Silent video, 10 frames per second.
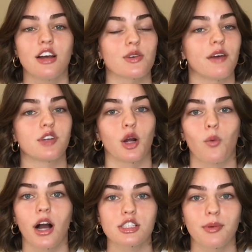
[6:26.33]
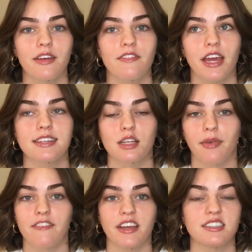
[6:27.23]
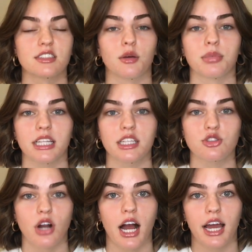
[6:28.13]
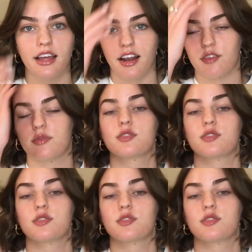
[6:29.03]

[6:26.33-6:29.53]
So after I wash my face and my face is completely dry and